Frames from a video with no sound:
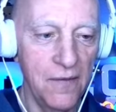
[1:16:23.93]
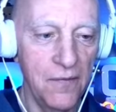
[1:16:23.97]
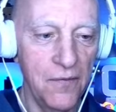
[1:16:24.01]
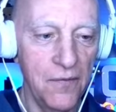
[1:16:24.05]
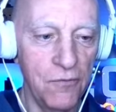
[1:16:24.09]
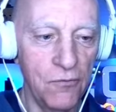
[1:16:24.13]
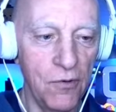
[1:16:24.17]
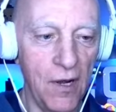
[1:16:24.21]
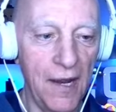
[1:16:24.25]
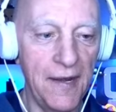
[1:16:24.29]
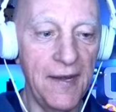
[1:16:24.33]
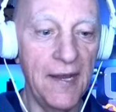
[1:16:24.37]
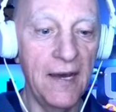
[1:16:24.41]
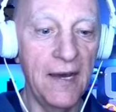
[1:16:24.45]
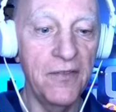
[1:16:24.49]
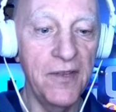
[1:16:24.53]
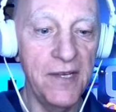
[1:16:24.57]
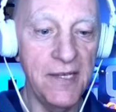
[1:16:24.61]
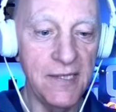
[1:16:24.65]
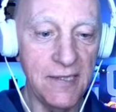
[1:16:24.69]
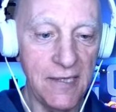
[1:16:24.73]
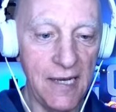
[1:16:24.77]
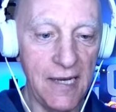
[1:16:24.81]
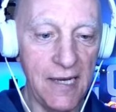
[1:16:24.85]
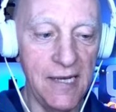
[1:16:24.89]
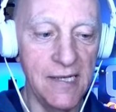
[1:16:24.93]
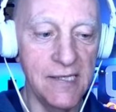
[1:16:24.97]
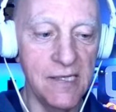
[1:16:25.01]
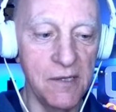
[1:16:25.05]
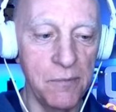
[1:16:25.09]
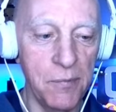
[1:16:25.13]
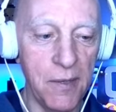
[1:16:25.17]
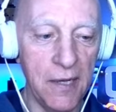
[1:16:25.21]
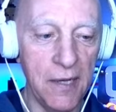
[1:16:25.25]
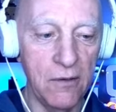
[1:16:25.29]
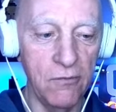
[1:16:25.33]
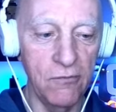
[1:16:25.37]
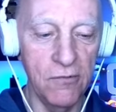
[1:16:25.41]
Right now, this is
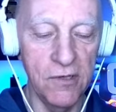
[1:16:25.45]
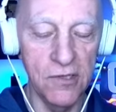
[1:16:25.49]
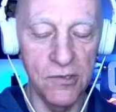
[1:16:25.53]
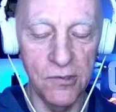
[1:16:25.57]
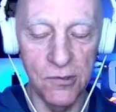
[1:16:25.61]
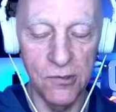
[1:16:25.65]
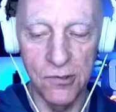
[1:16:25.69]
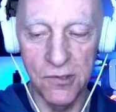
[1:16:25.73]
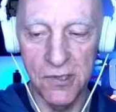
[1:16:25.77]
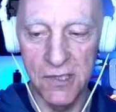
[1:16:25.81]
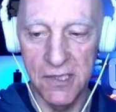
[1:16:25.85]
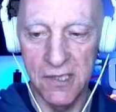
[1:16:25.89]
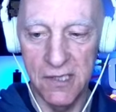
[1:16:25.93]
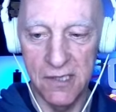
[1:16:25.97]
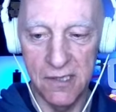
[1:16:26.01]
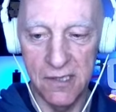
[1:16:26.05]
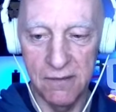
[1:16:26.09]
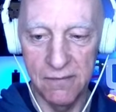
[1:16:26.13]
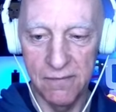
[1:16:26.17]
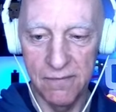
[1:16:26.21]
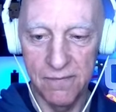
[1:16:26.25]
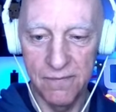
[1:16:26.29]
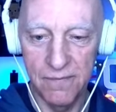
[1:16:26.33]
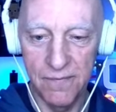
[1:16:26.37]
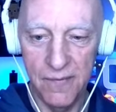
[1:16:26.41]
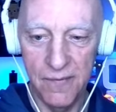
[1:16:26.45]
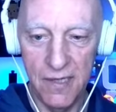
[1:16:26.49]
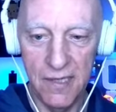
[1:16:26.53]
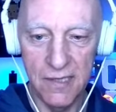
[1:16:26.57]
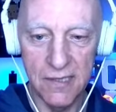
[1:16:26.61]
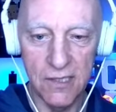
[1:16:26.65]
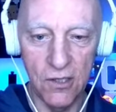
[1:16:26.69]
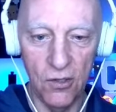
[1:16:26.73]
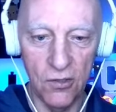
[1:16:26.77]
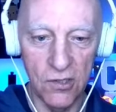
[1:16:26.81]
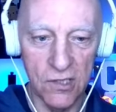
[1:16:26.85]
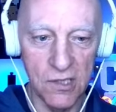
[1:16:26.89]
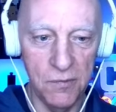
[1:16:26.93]
about resources. It's
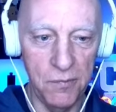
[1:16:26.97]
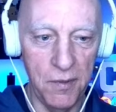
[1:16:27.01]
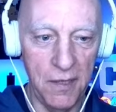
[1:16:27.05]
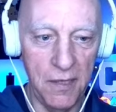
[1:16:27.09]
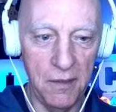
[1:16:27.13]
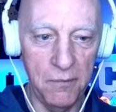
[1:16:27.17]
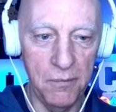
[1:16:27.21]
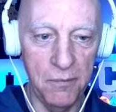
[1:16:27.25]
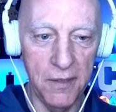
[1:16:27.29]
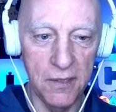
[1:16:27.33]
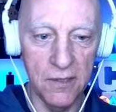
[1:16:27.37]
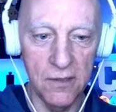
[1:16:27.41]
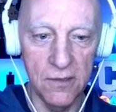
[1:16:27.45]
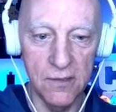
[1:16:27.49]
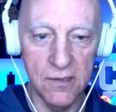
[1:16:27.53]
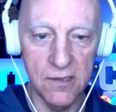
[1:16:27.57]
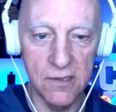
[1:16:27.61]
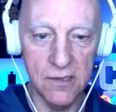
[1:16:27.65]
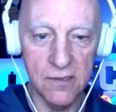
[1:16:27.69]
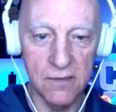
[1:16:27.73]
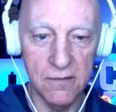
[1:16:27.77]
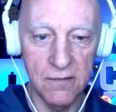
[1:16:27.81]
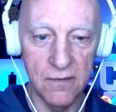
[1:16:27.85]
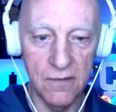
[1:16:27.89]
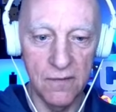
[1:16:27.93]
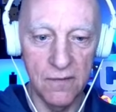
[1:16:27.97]
got to be because